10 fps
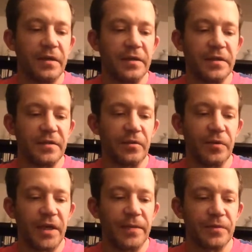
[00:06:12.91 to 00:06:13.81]
these
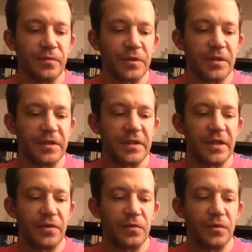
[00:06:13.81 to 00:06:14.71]
note names, we're going to
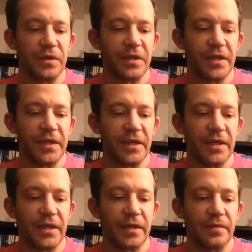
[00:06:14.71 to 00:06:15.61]
stay with
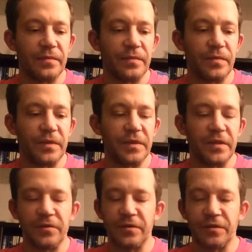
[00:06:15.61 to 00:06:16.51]
a
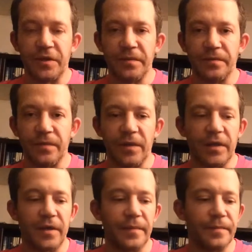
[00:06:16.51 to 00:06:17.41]
single string,
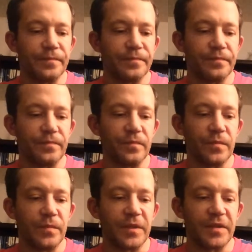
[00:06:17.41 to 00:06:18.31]

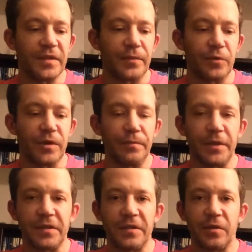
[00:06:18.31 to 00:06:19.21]
but this time we're going to
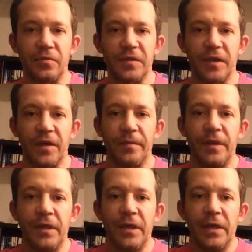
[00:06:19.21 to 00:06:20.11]
mix the notes up.
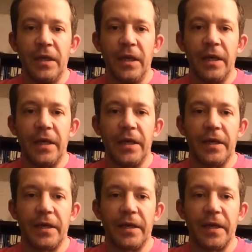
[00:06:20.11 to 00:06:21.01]

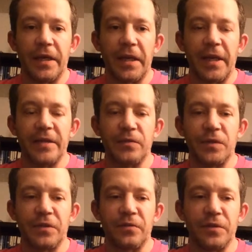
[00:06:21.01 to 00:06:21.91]
And like last
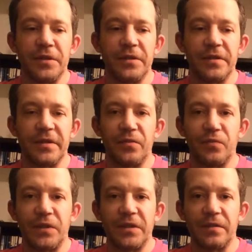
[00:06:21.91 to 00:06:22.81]
week, there is a
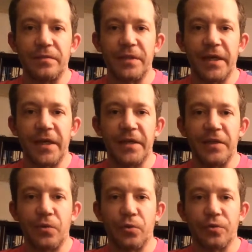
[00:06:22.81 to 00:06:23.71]
reason behind
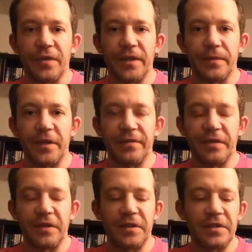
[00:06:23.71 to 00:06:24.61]
the order that I'm
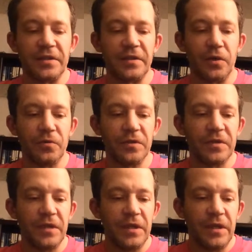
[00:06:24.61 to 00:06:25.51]
giving you these
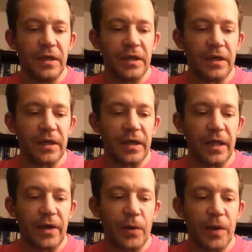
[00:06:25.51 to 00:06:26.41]
notes.
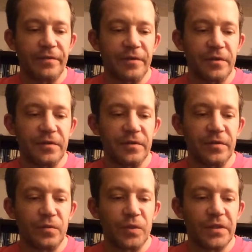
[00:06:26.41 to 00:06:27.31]
However,
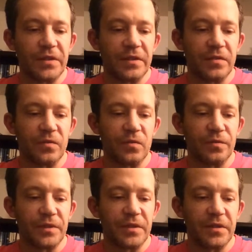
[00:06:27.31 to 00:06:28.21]
the reason will
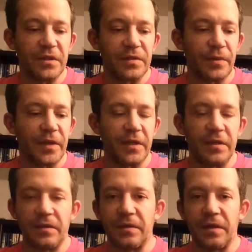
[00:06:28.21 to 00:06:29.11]
be
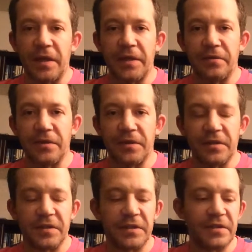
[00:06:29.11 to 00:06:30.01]
explained later into
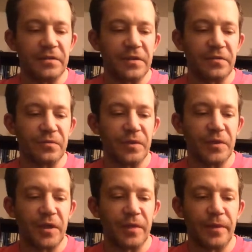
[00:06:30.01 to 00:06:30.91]
the series when we
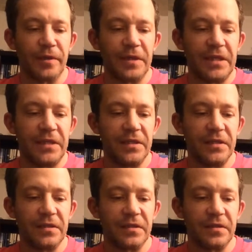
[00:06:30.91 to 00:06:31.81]
talk about
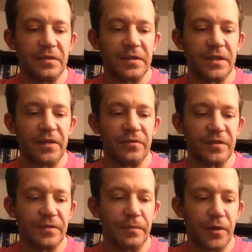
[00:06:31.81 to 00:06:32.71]
keys and
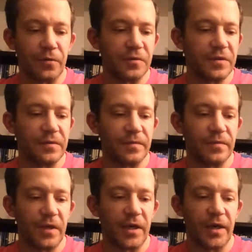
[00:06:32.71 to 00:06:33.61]
scales and modes.
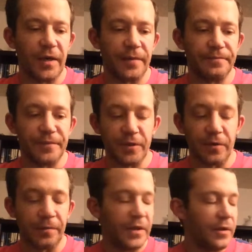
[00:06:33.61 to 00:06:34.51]

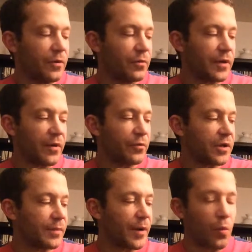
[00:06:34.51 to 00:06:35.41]
So we're not
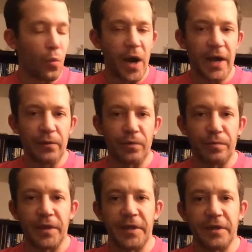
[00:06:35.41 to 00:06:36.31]
worried about why we're
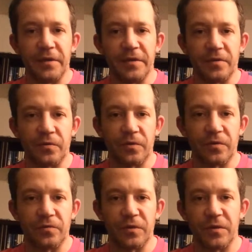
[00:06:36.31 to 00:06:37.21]
playing it in this
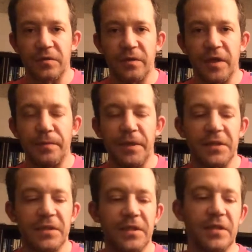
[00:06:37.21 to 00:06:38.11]
order. We're just trying to
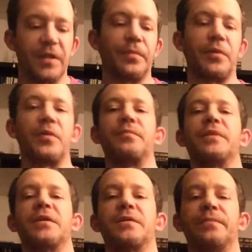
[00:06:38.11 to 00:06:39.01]
mix things up a little
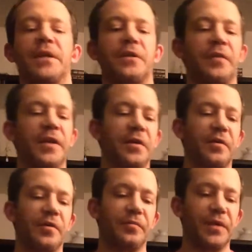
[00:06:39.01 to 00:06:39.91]
bit to make you think
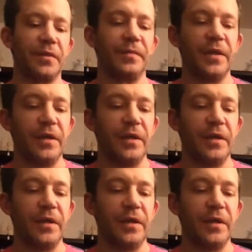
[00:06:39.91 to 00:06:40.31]
a little bit.